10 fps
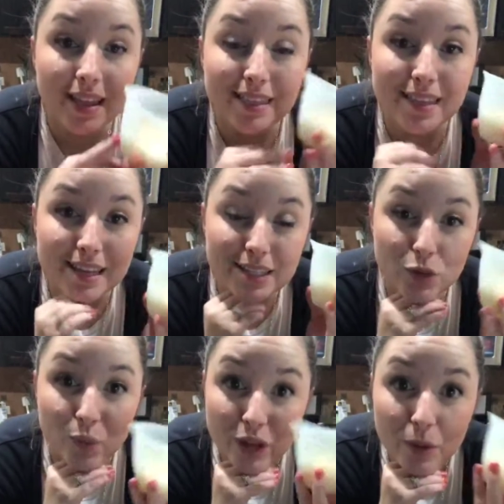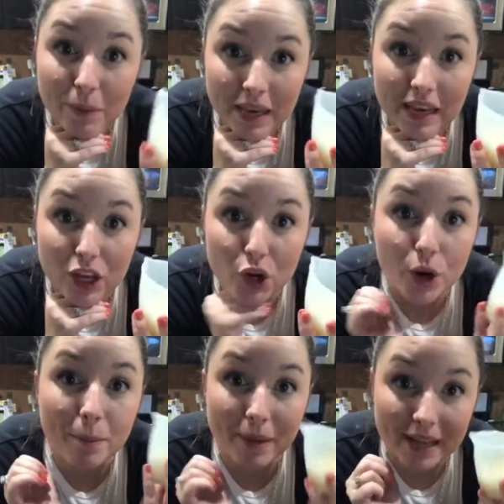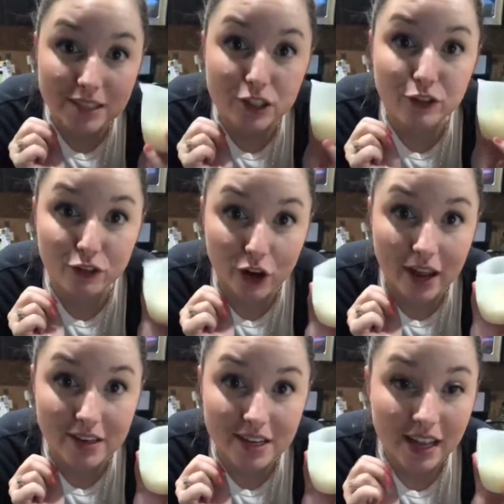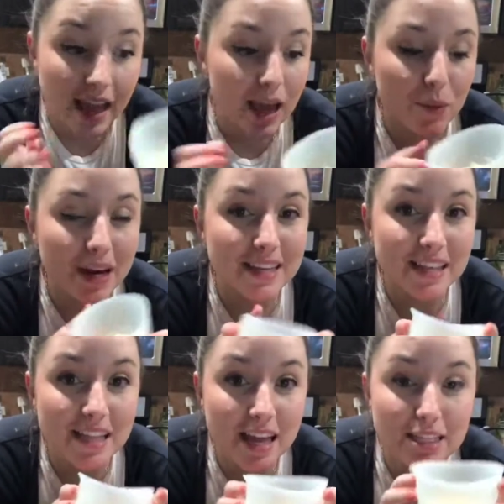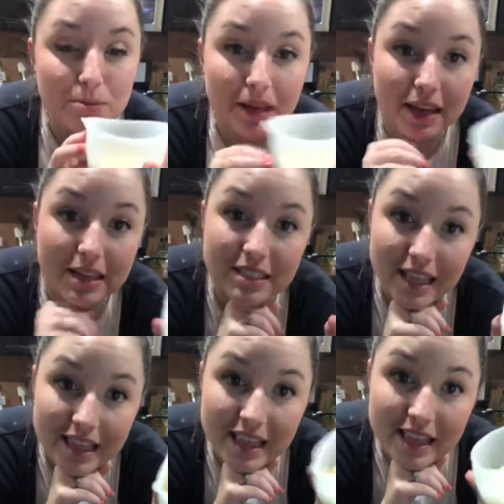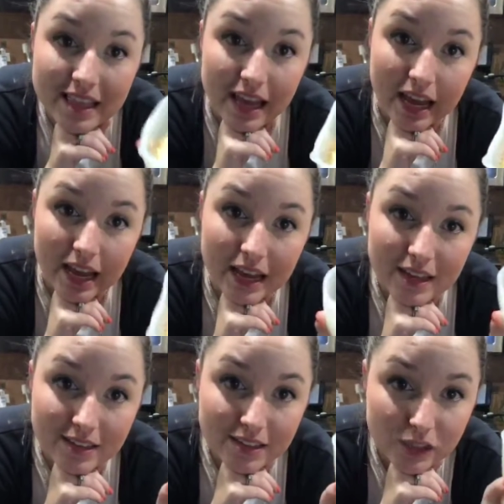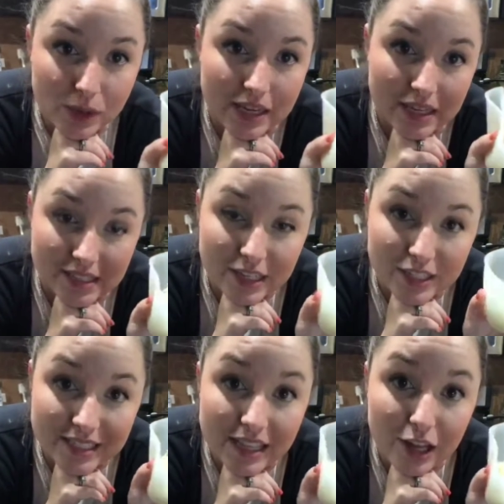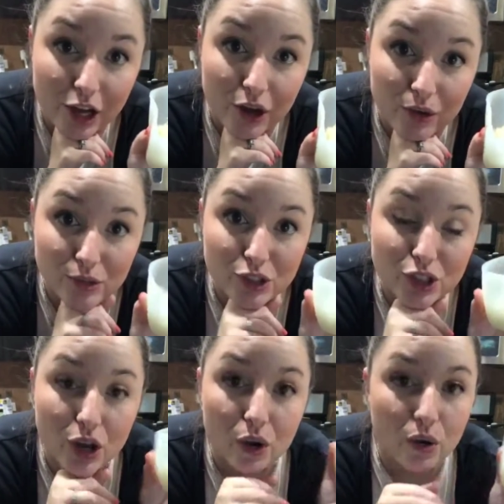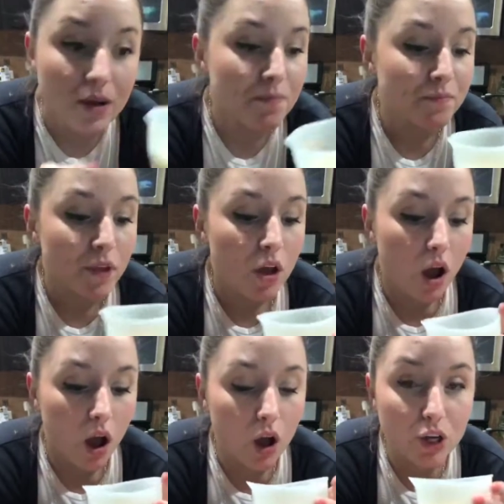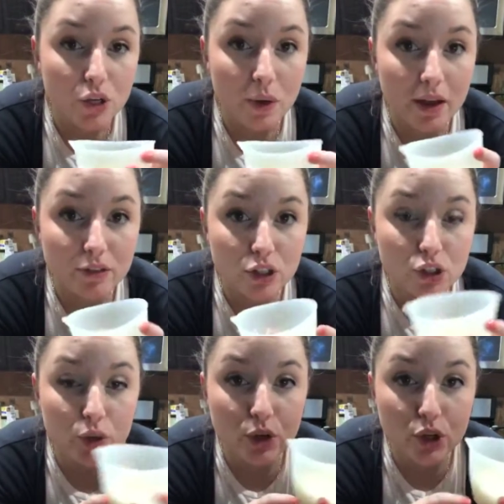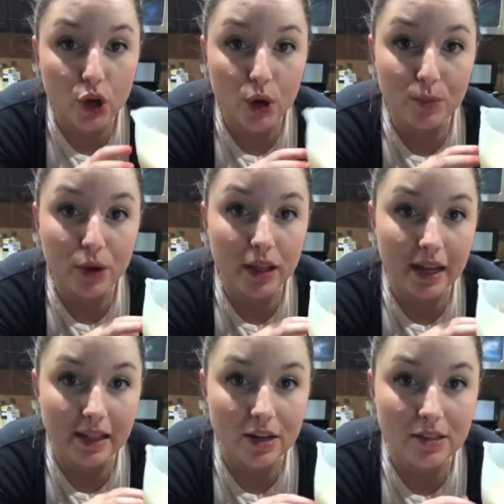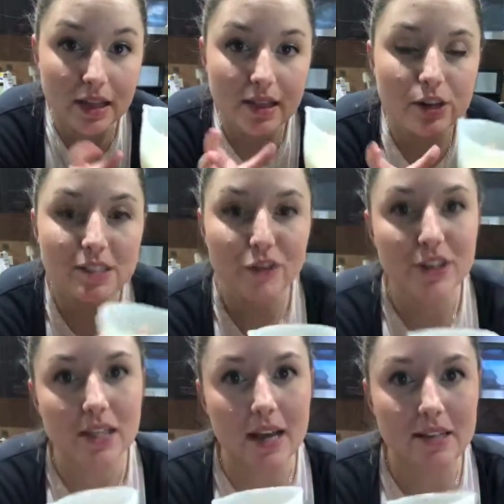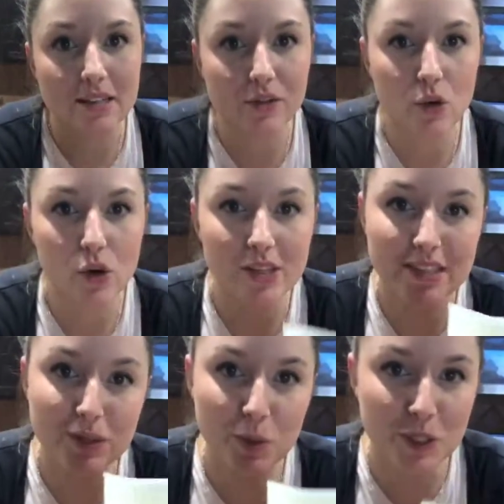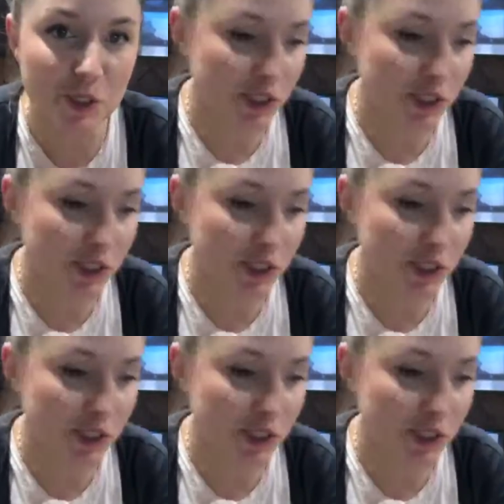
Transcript: this will be your best friend and when I say that it's because they squeeze they're silicone so all you have to do when you go to put like there's there's different sizes of course this one's